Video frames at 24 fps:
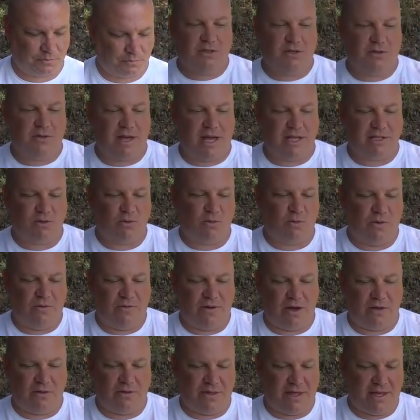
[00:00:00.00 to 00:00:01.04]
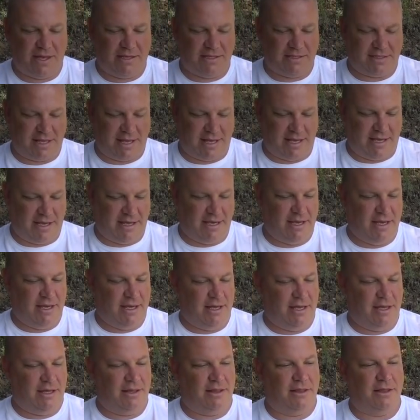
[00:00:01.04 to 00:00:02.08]
So that's when we found things like
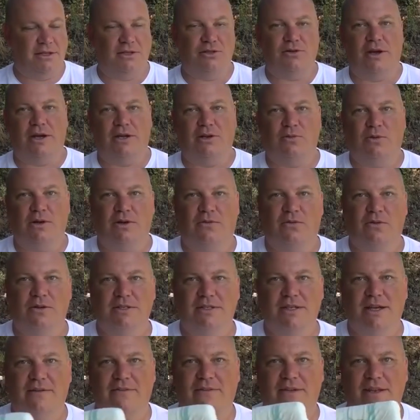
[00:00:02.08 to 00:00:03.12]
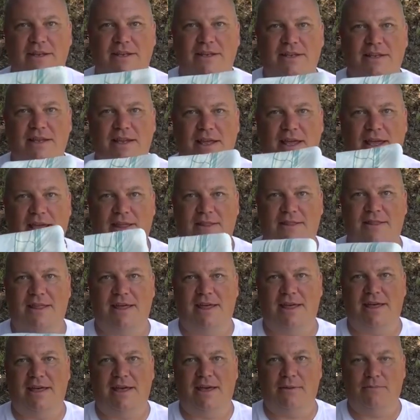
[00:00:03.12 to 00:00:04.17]
the Dry twenty-four seven and the
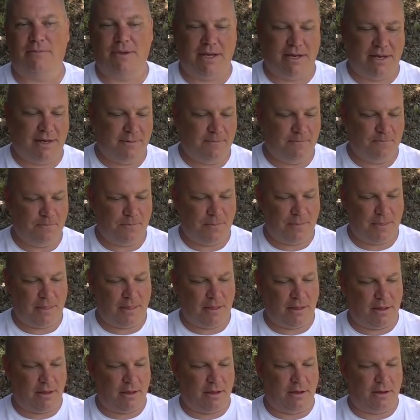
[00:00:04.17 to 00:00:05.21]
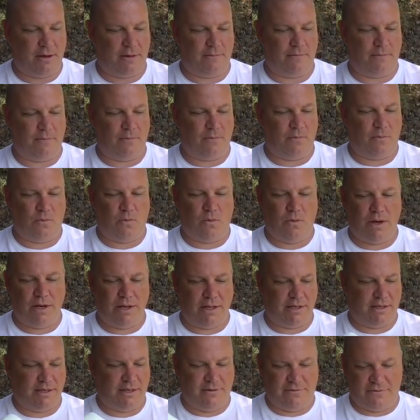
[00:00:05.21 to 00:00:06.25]
Abena. Um, what
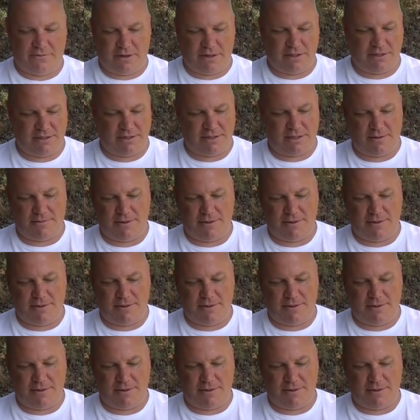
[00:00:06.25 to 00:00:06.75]
a difference.